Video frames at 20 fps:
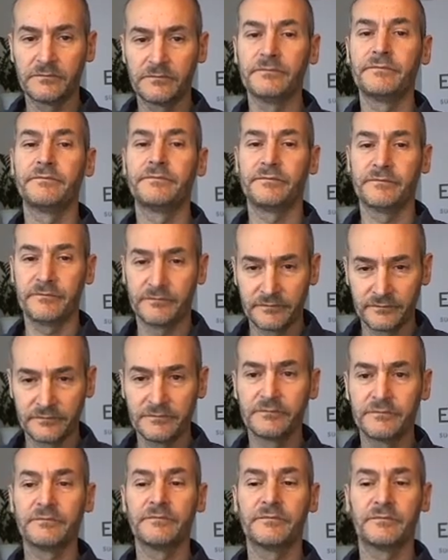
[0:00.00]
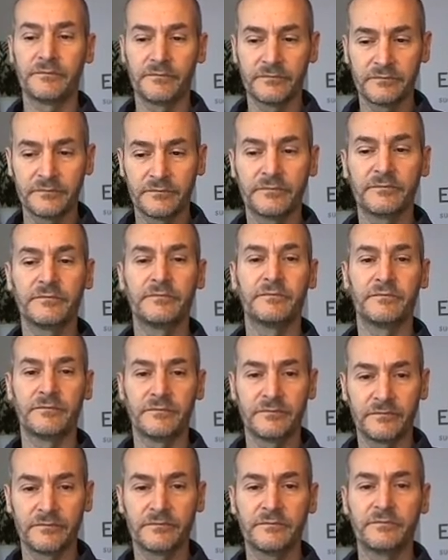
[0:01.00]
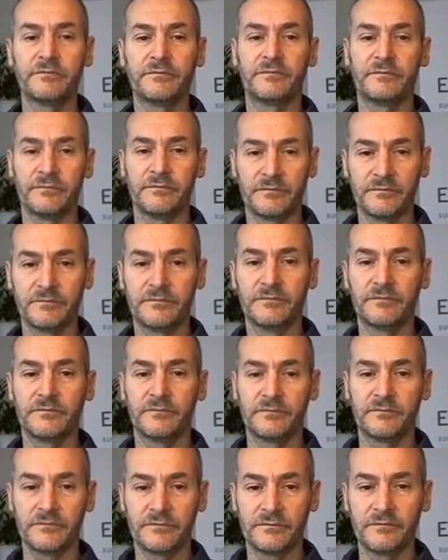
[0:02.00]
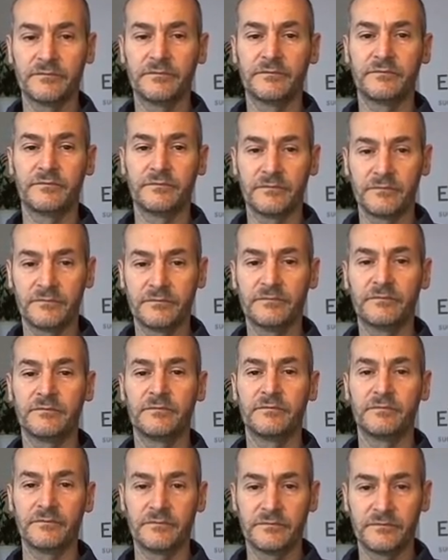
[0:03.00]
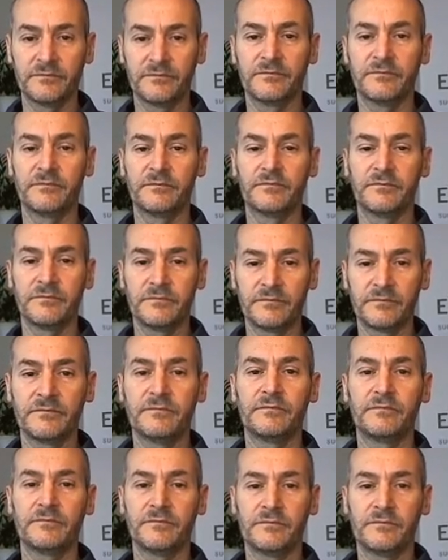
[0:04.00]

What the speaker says: different headlines in the RSA, the machine will try to recombine all the different headlines and